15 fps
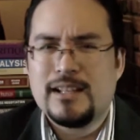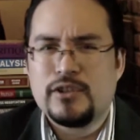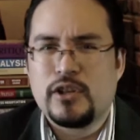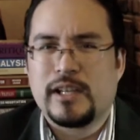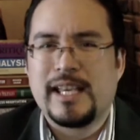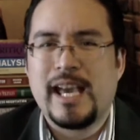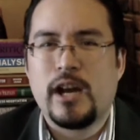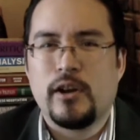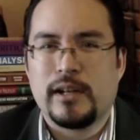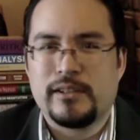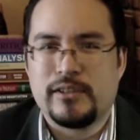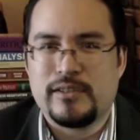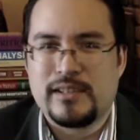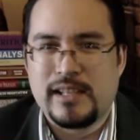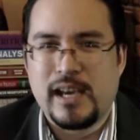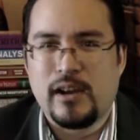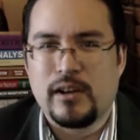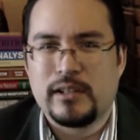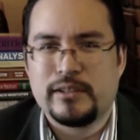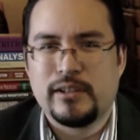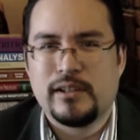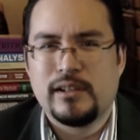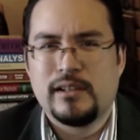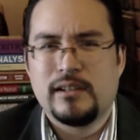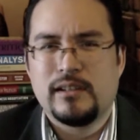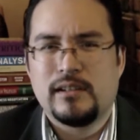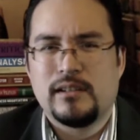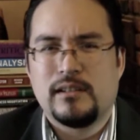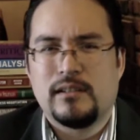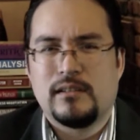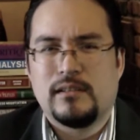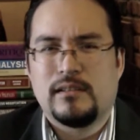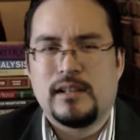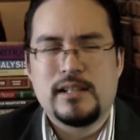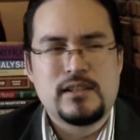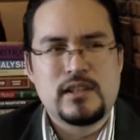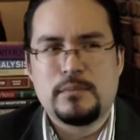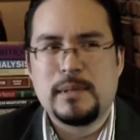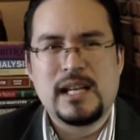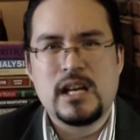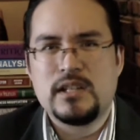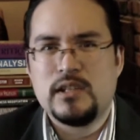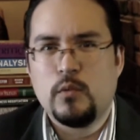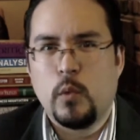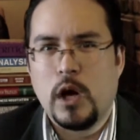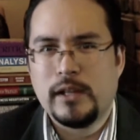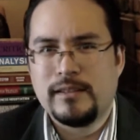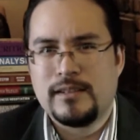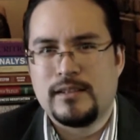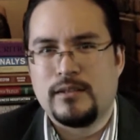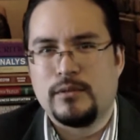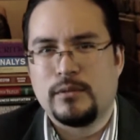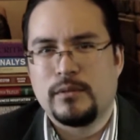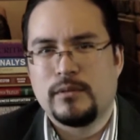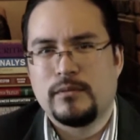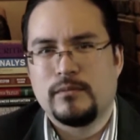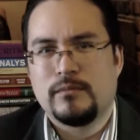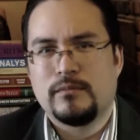not your character's character. That's just because you want to.